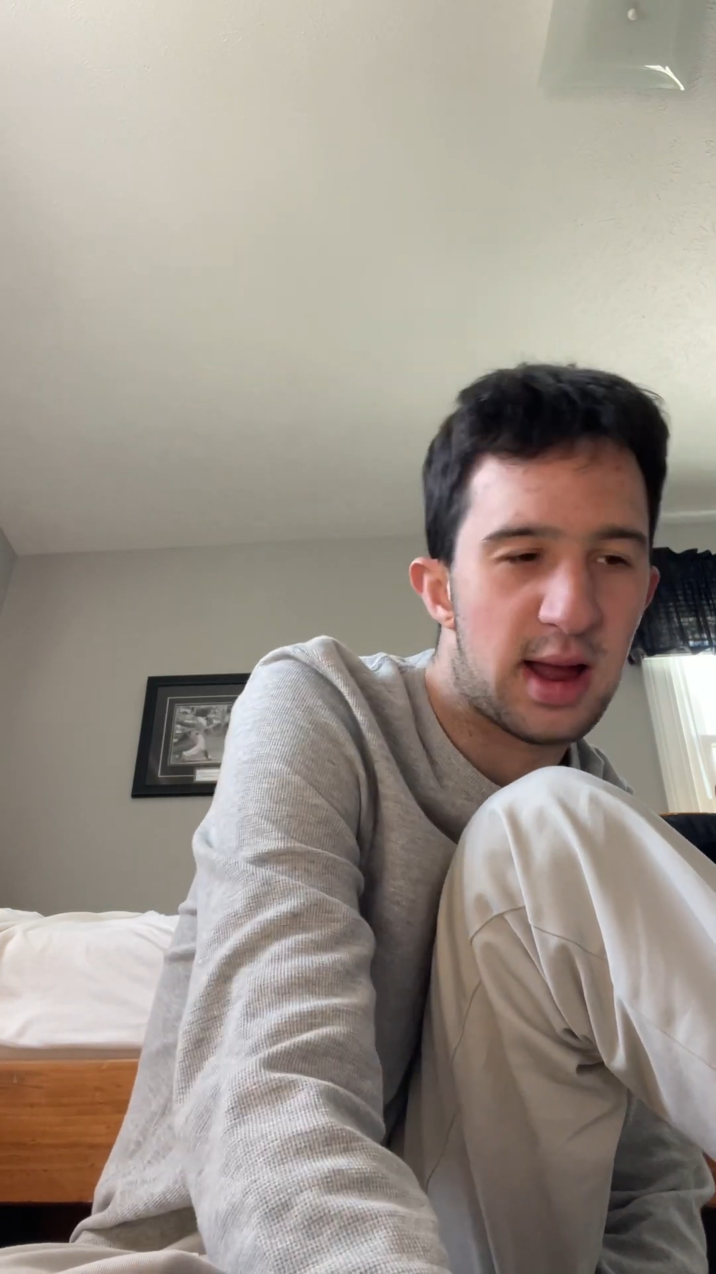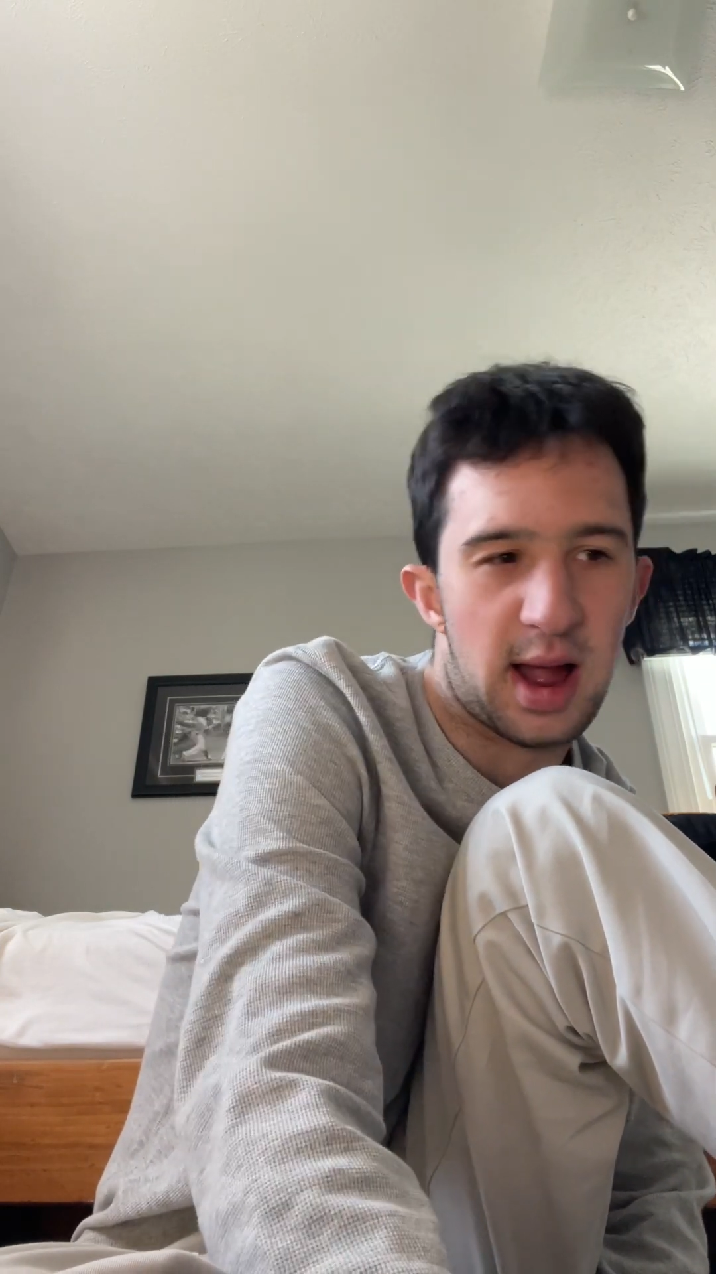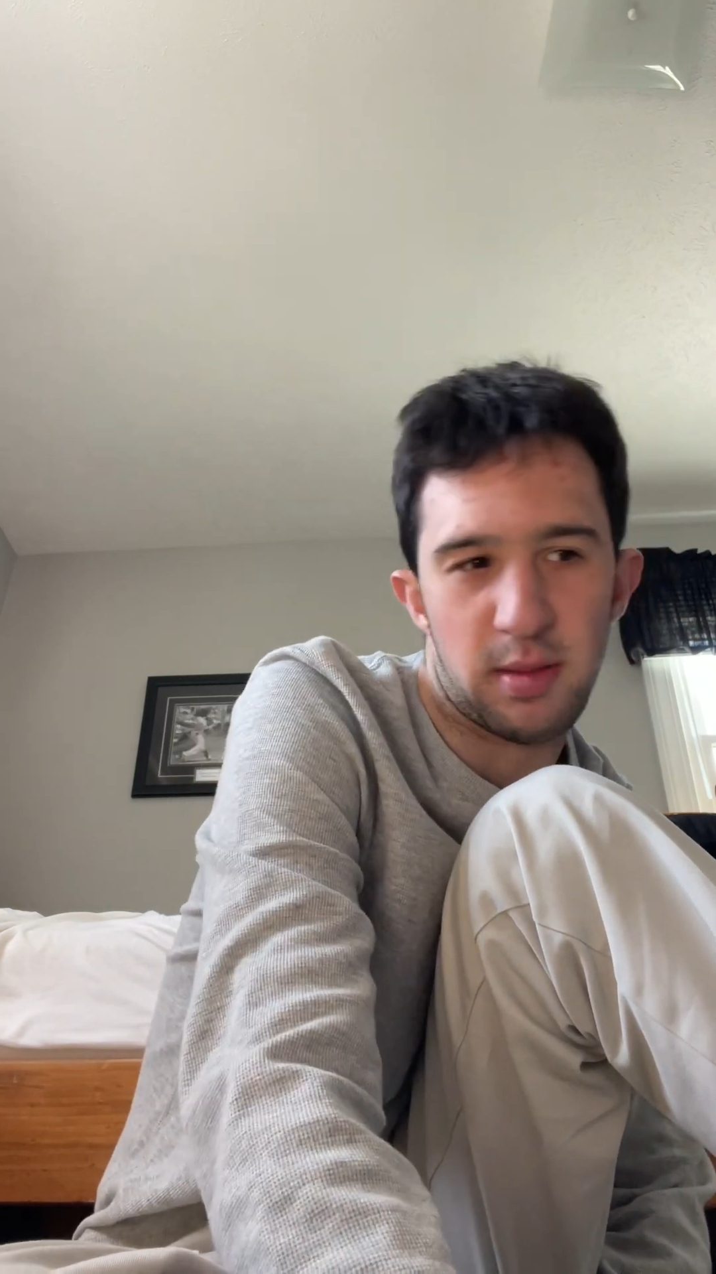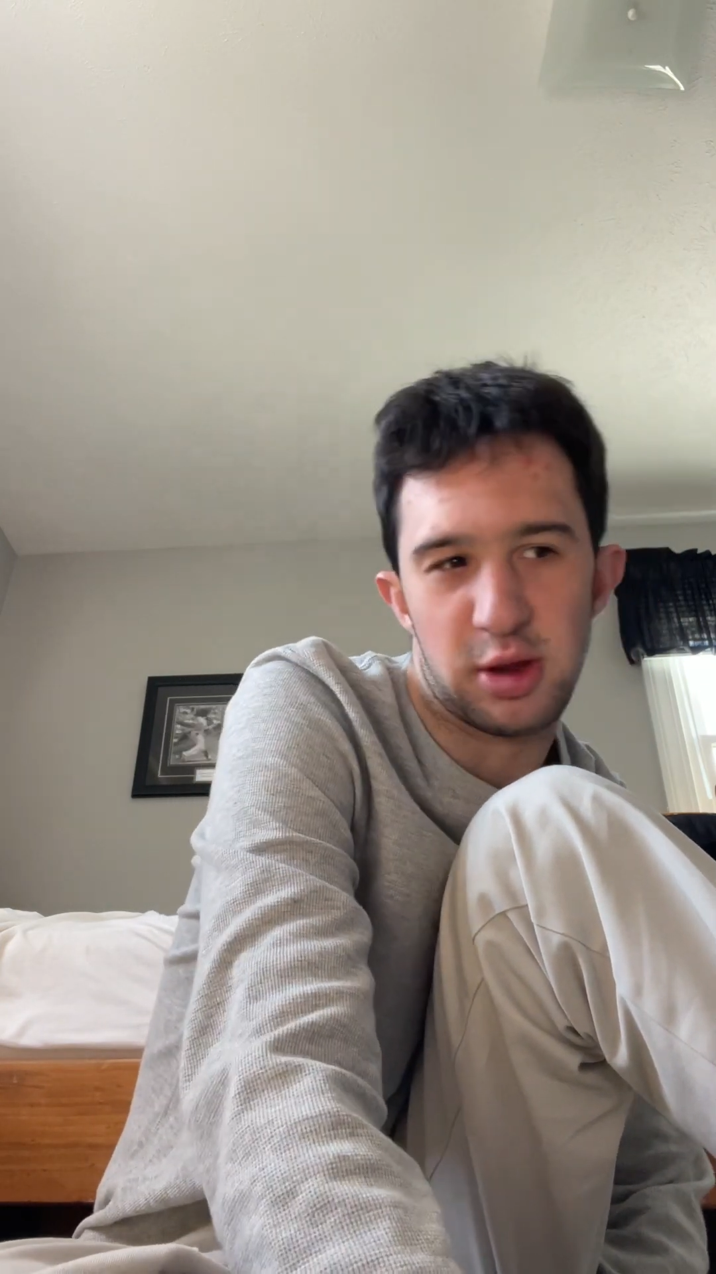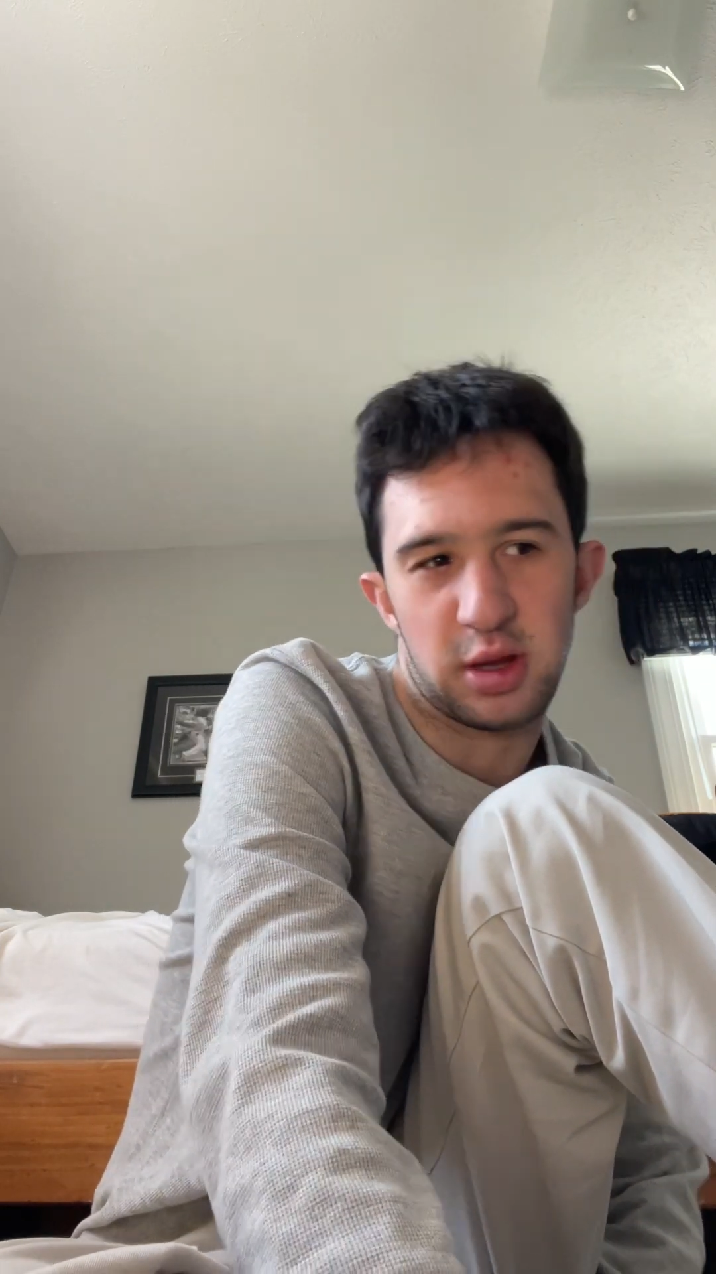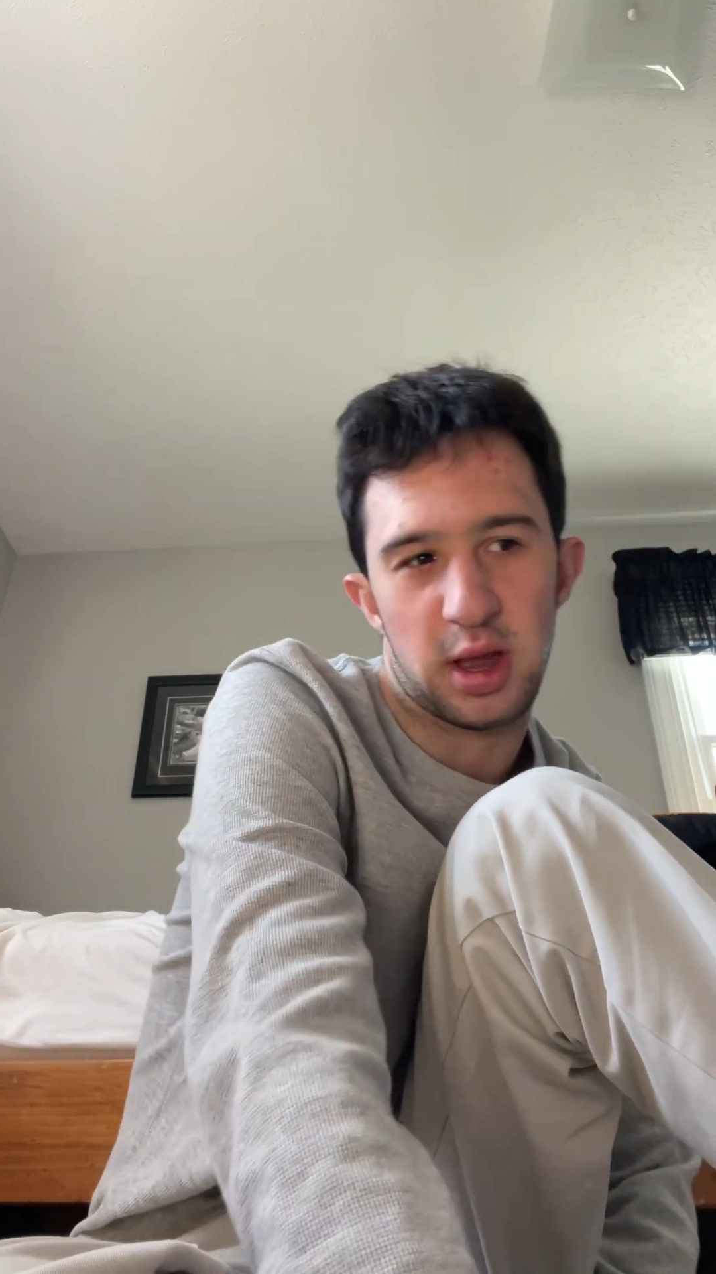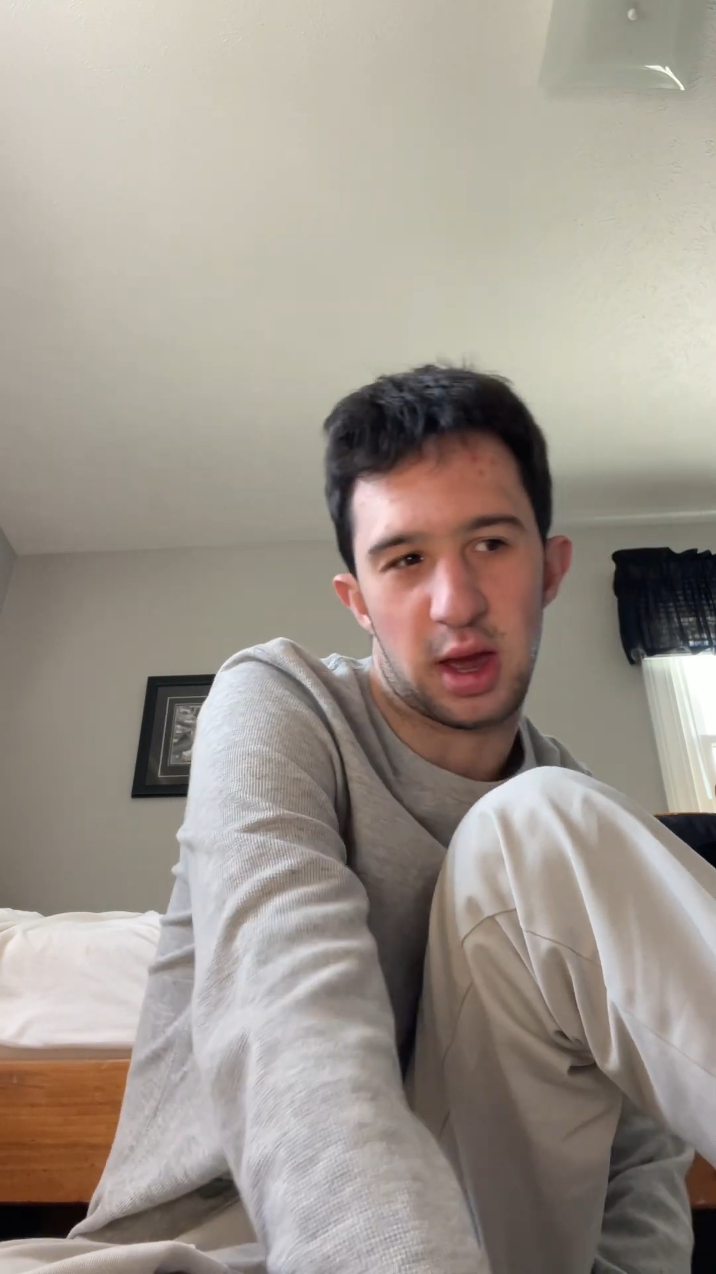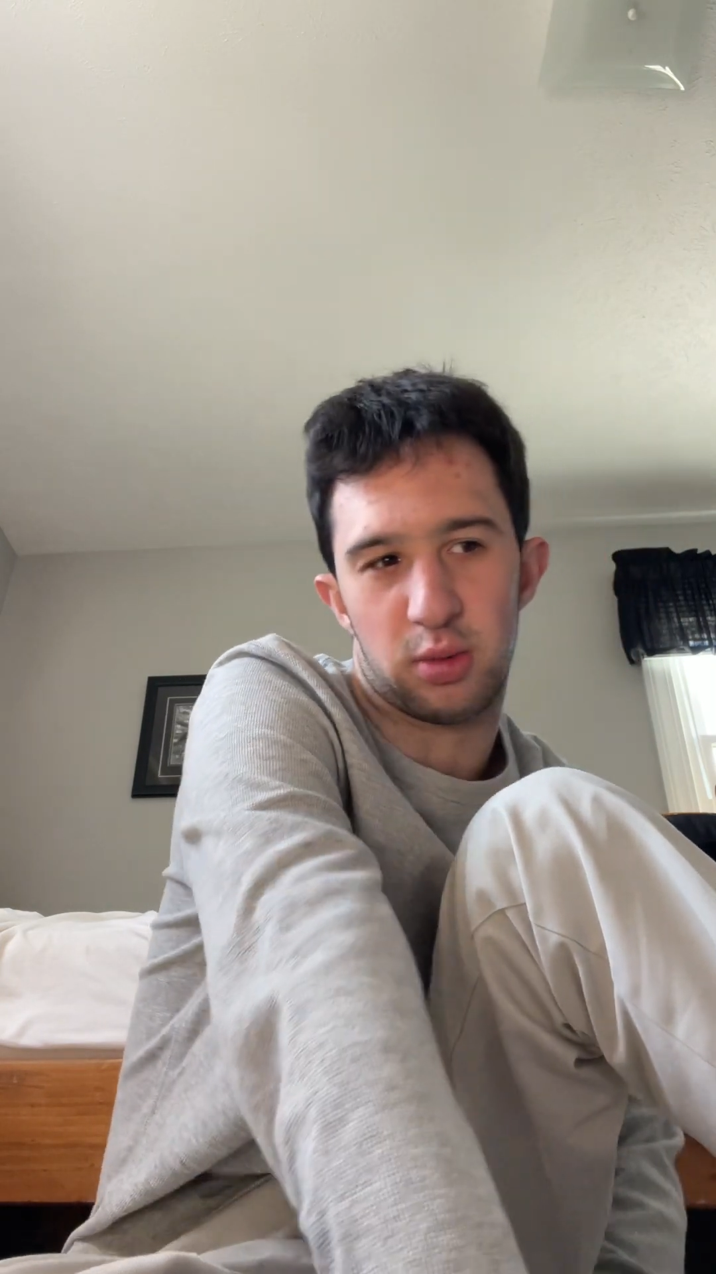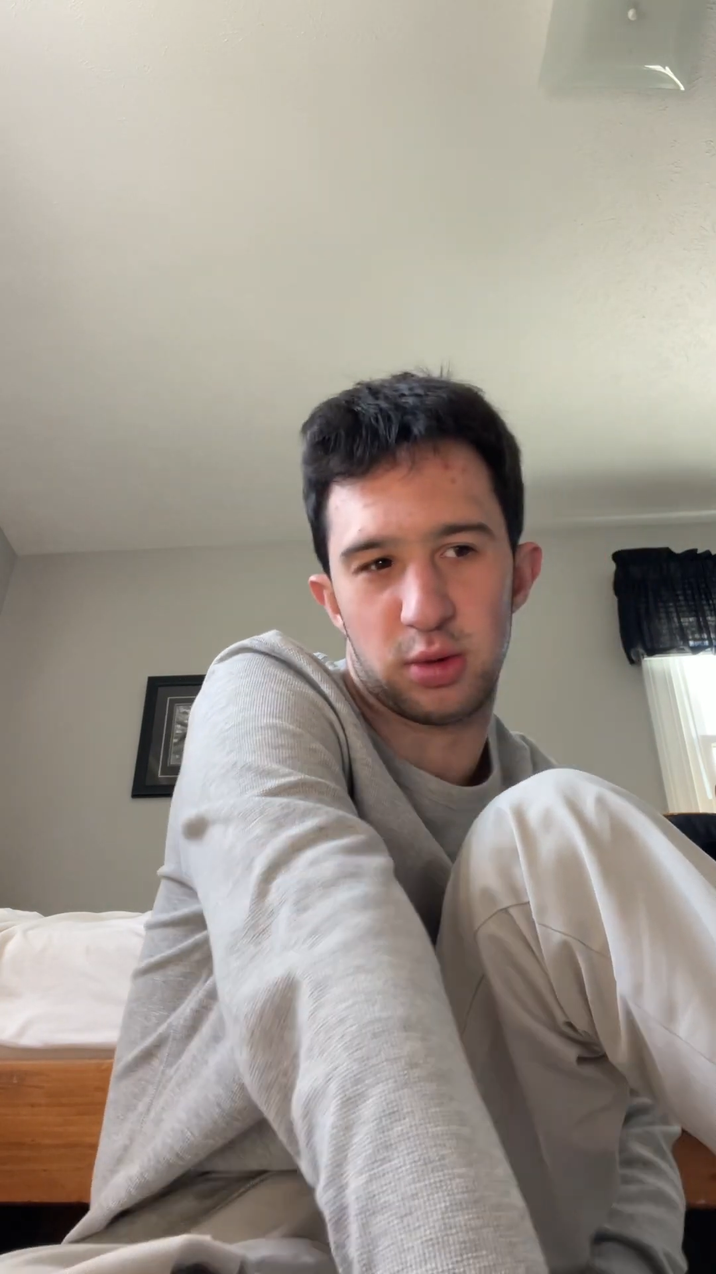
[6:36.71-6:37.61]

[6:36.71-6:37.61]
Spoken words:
I mean, I don't